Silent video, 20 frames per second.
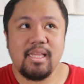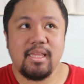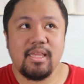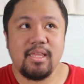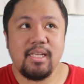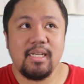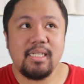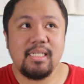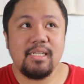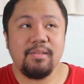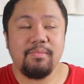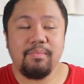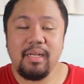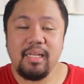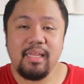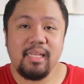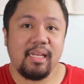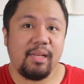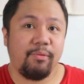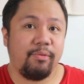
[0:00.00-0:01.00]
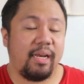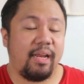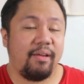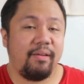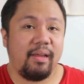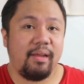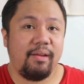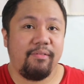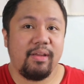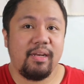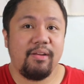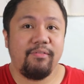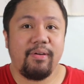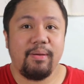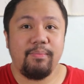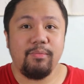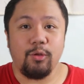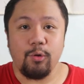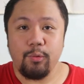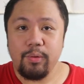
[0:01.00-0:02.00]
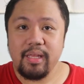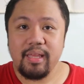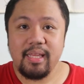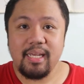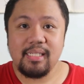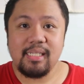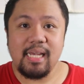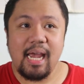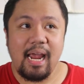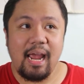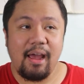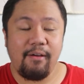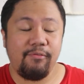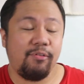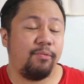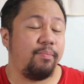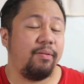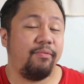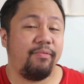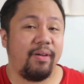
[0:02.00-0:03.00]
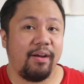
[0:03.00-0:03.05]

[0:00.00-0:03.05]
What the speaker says: It doesn't mean that even if I'm doing this, I have to be